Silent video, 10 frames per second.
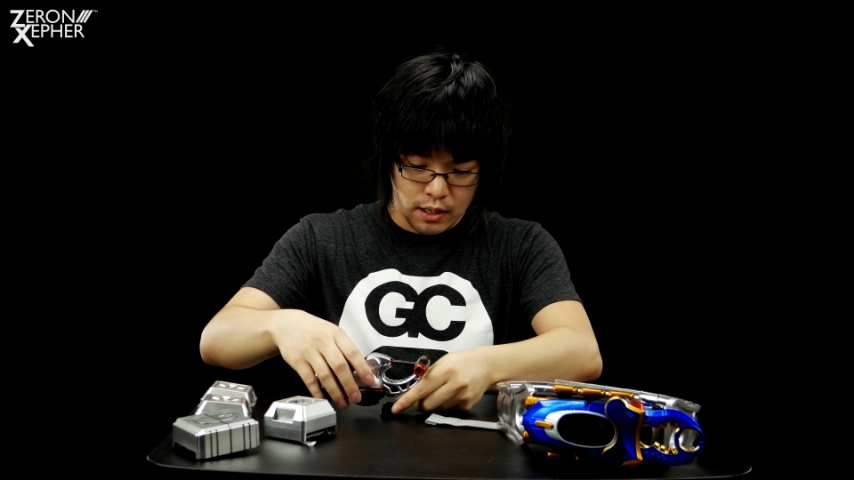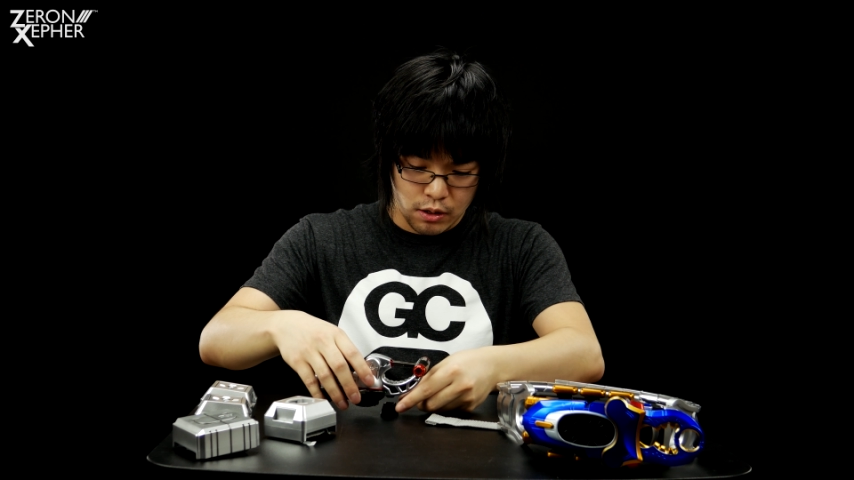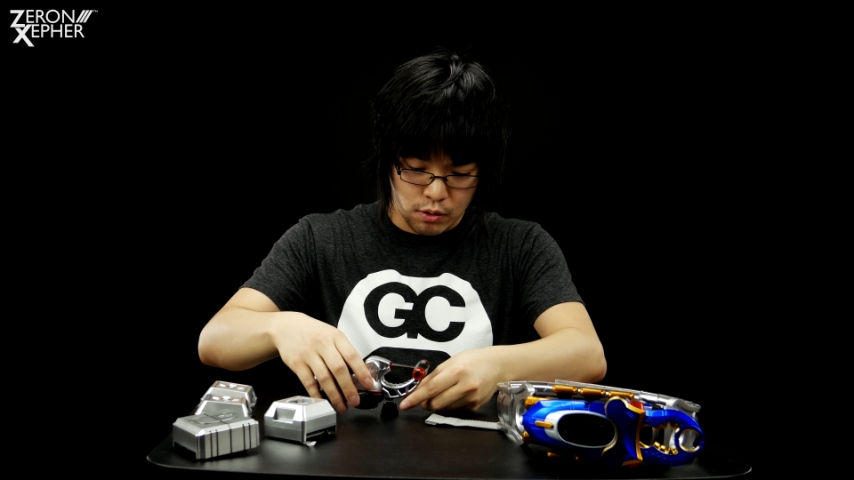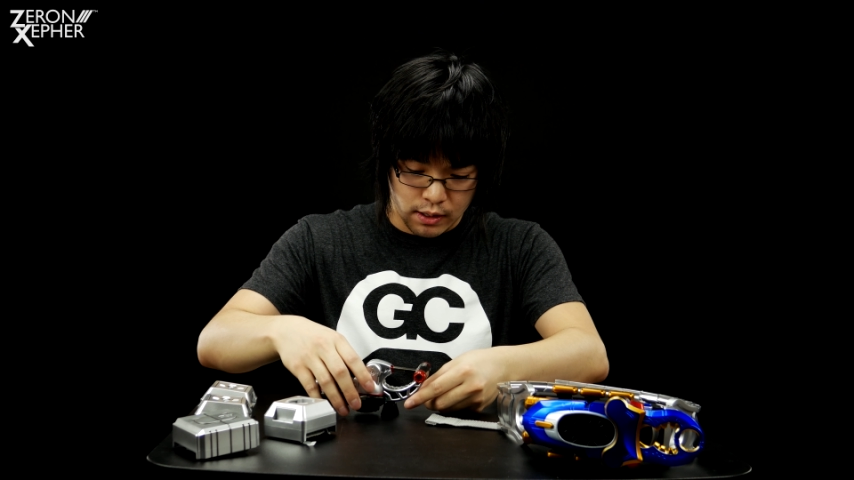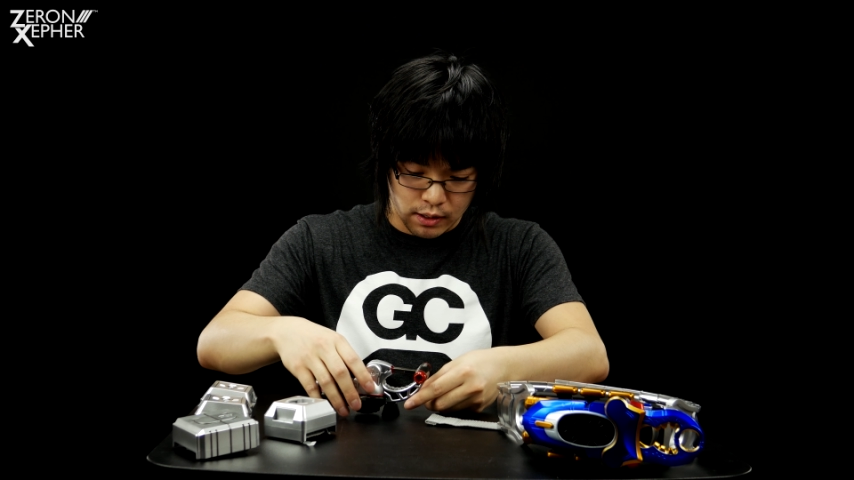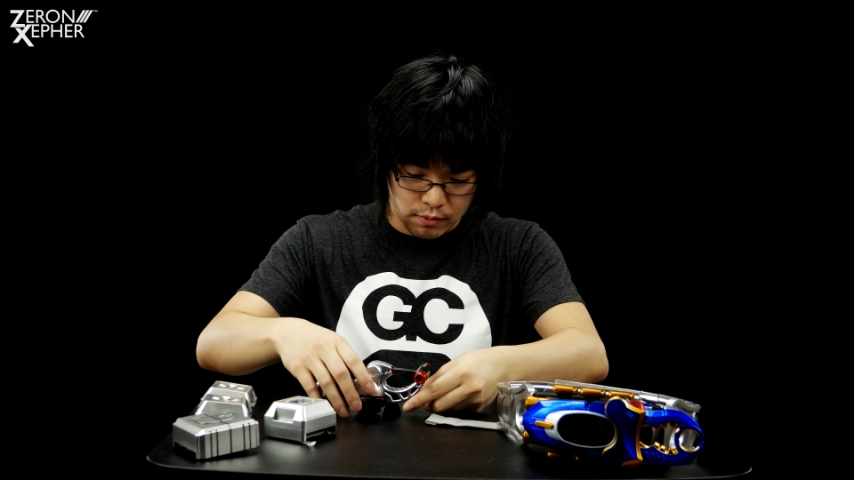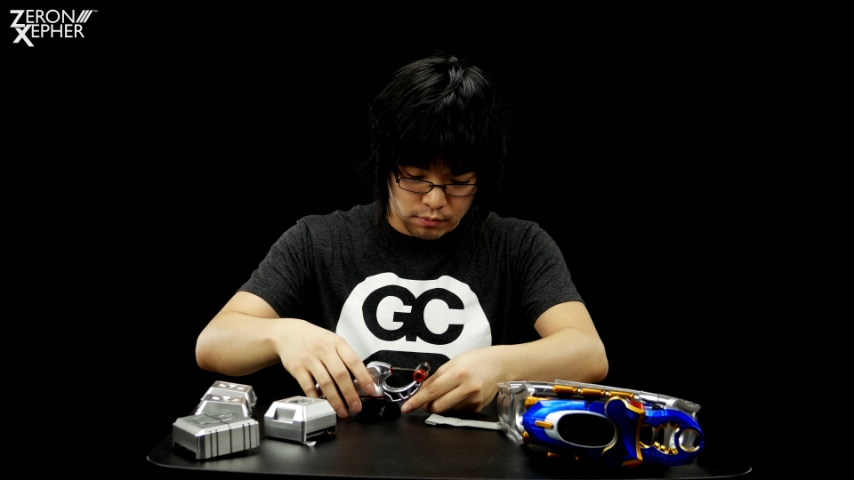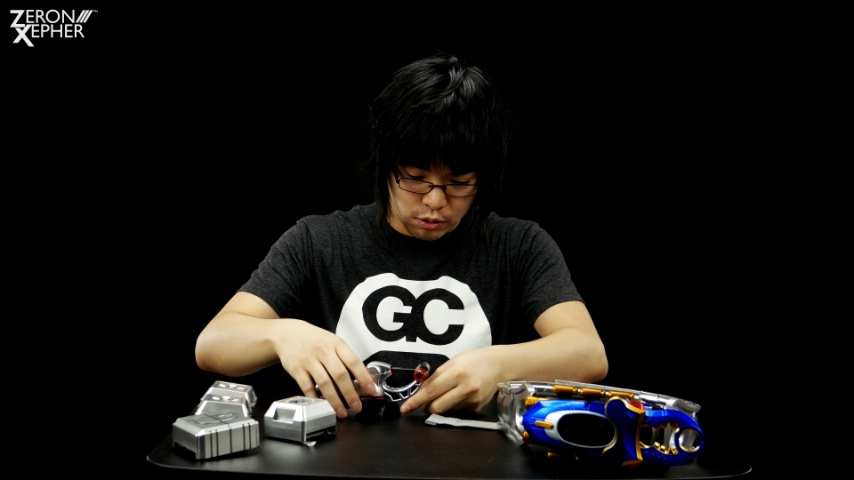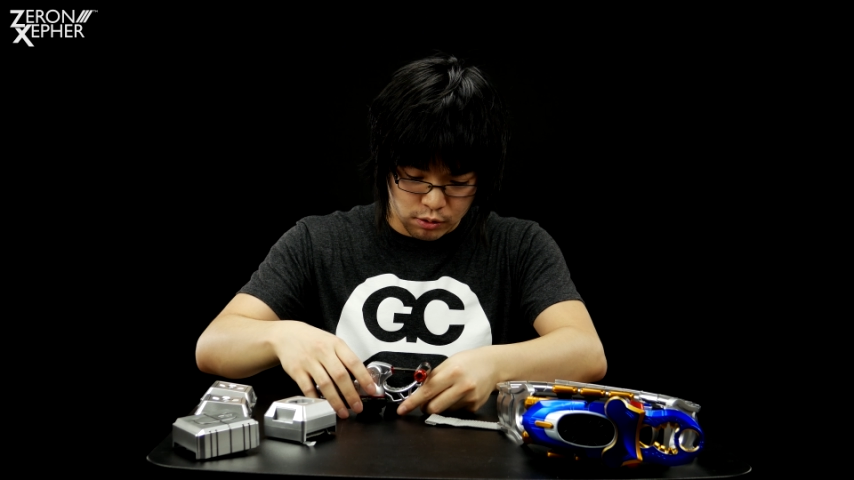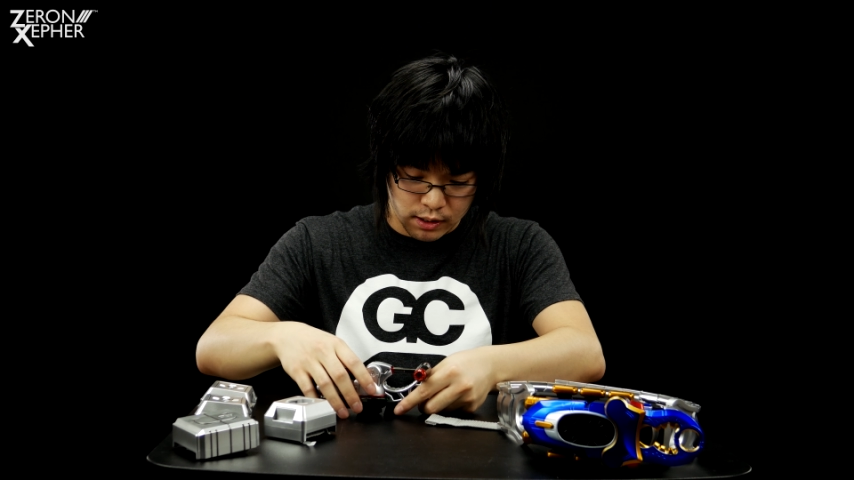you can
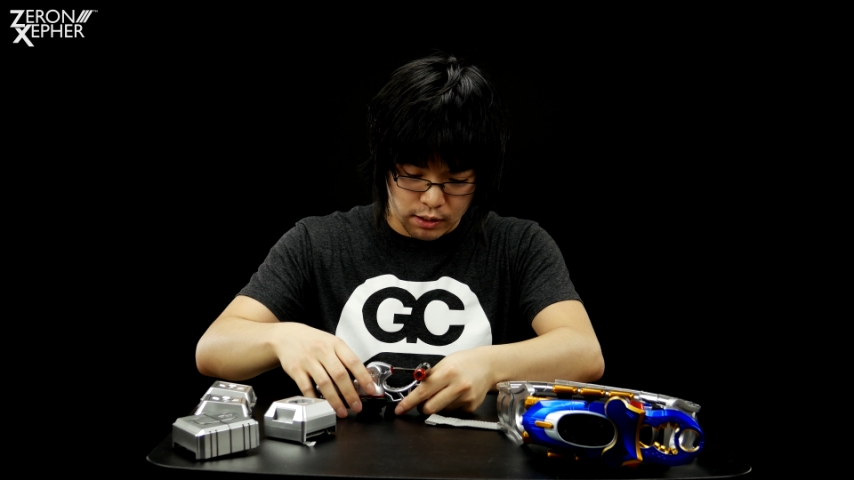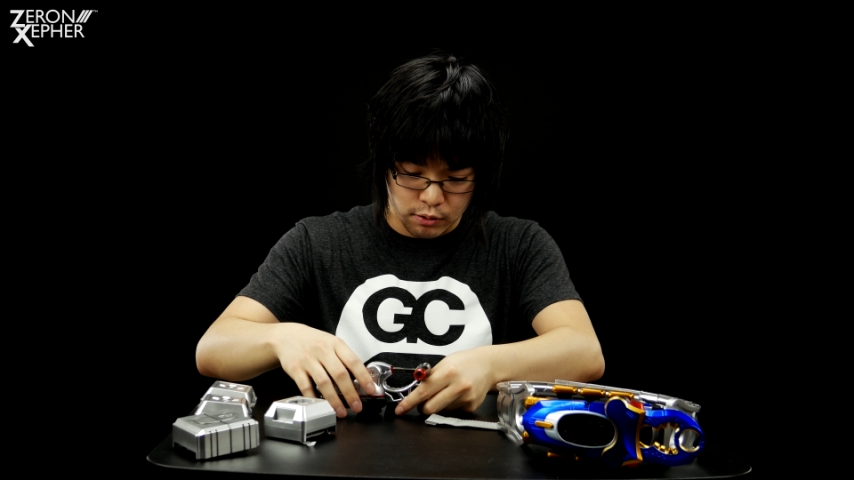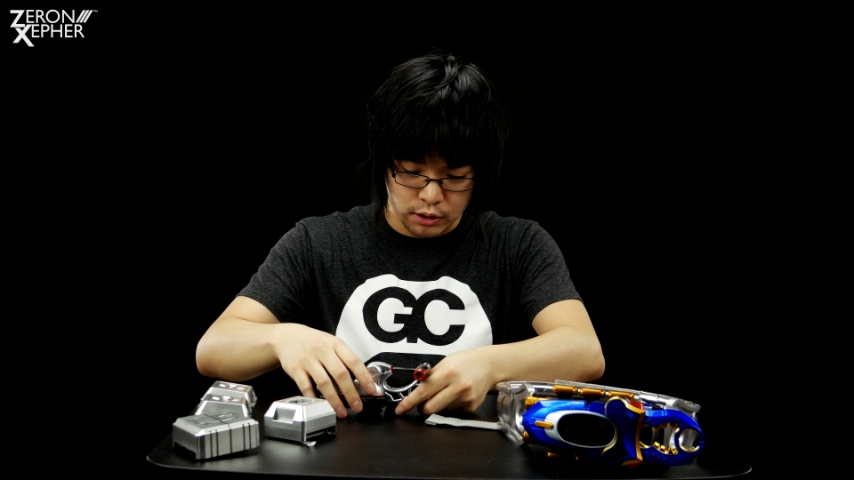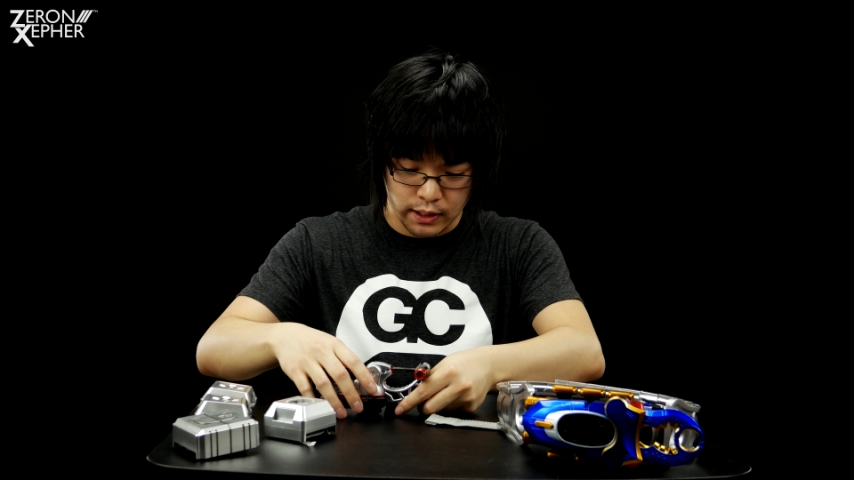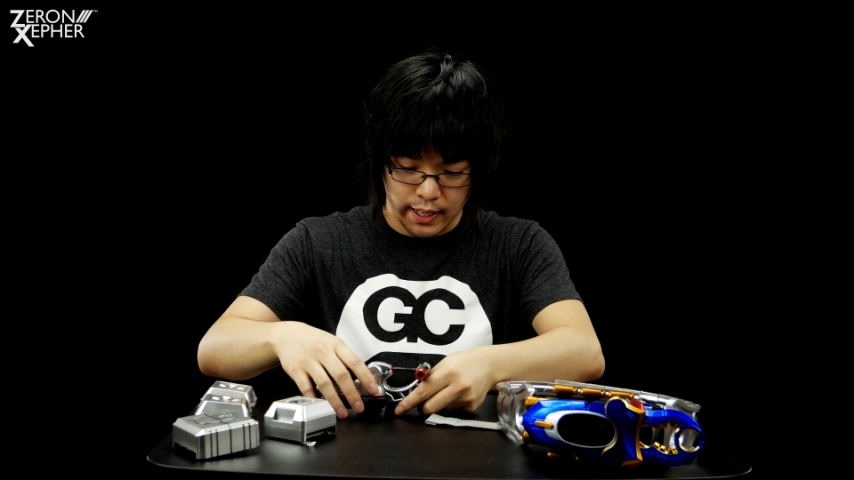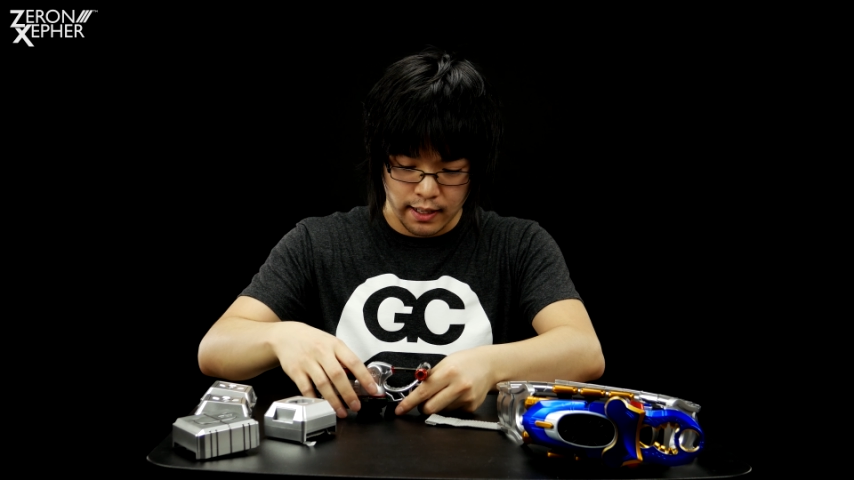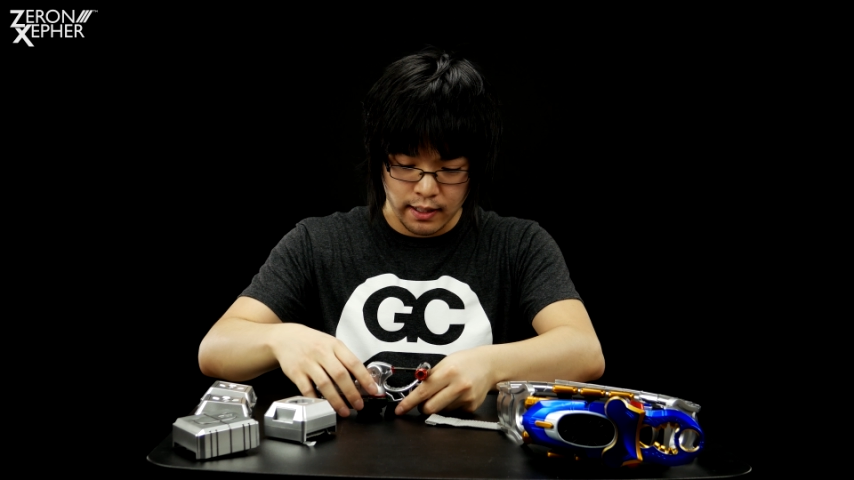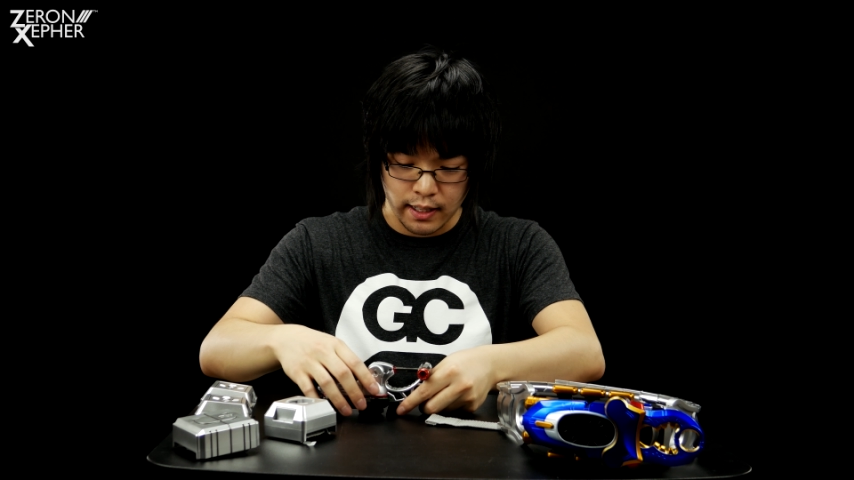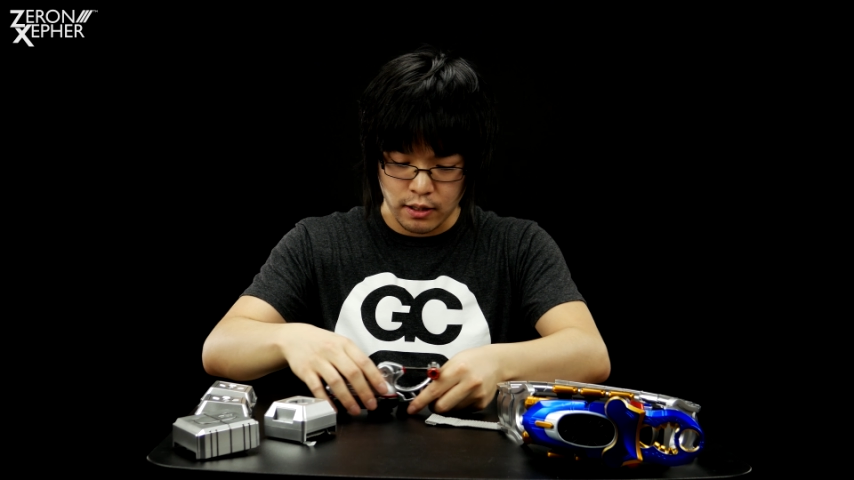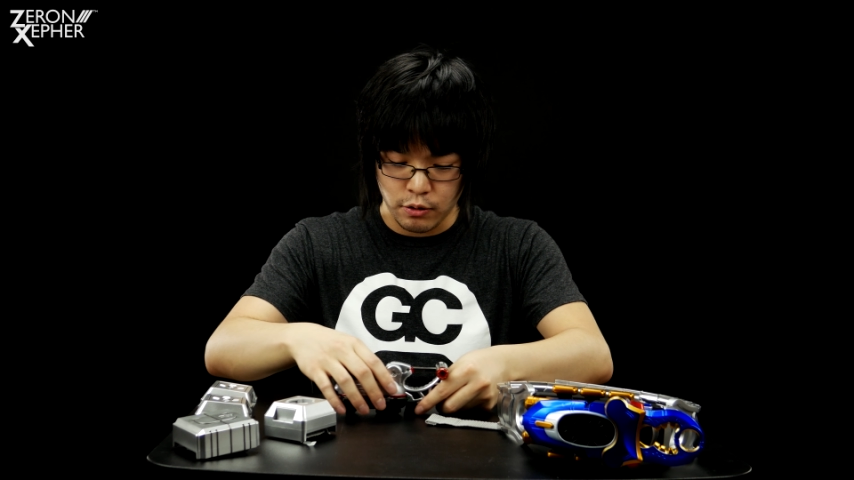use the little stand
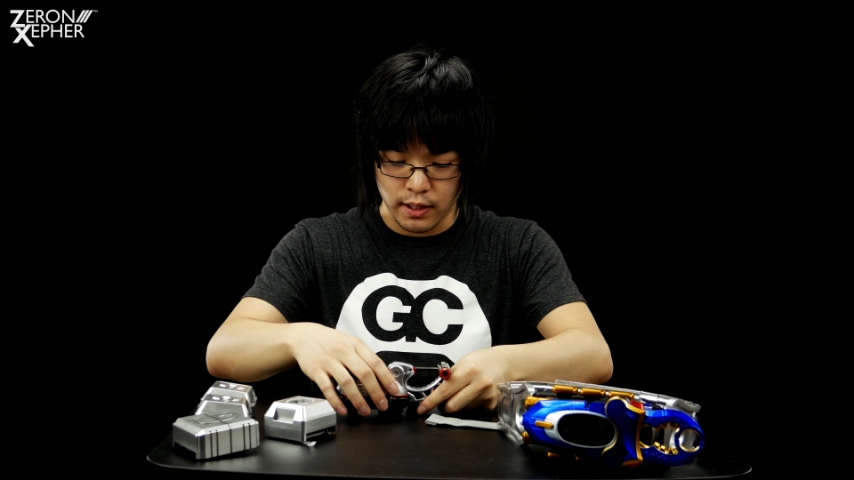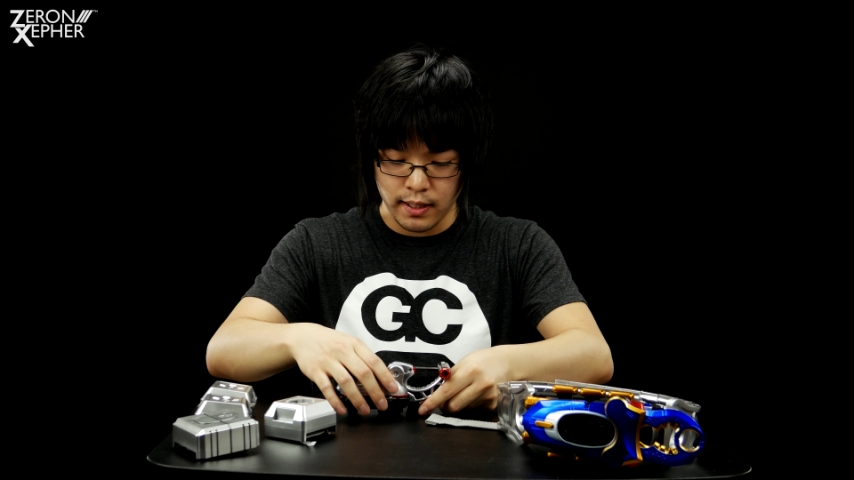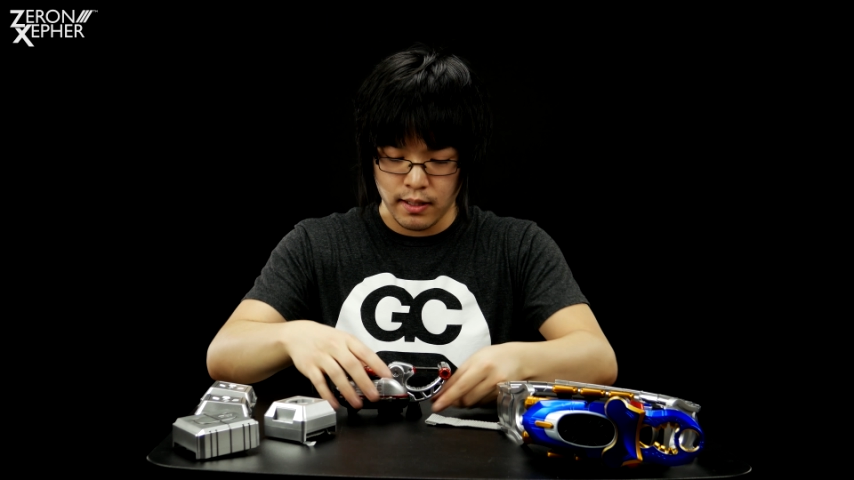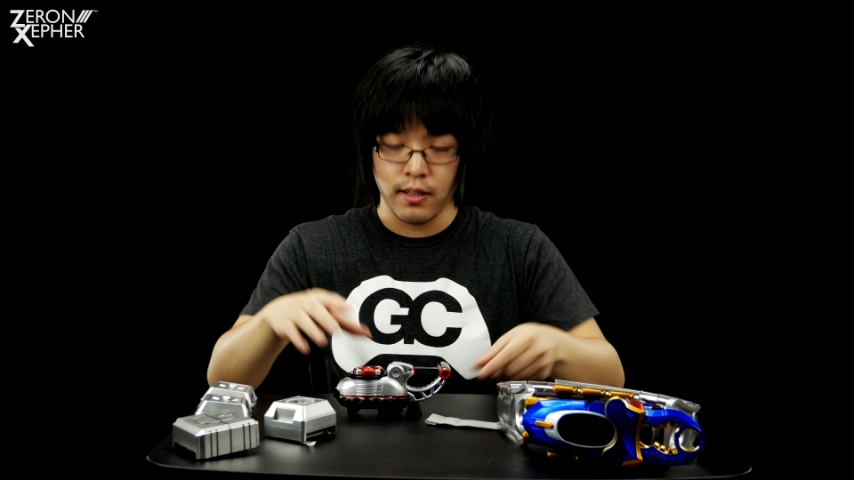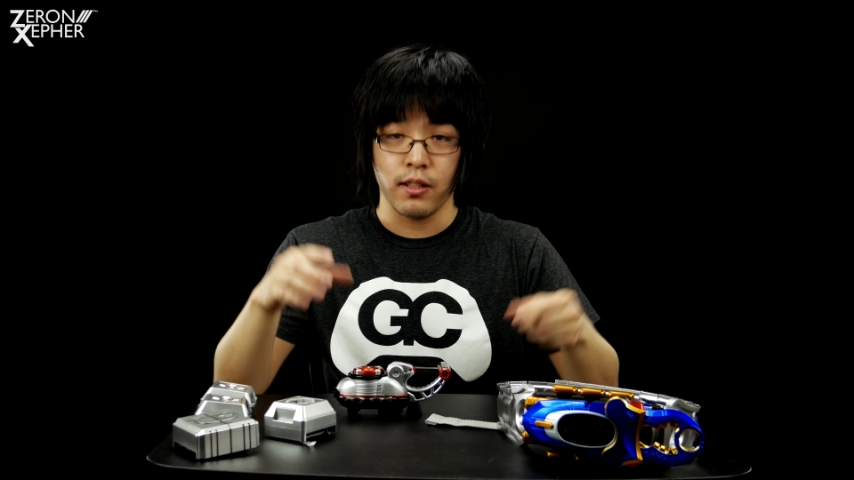included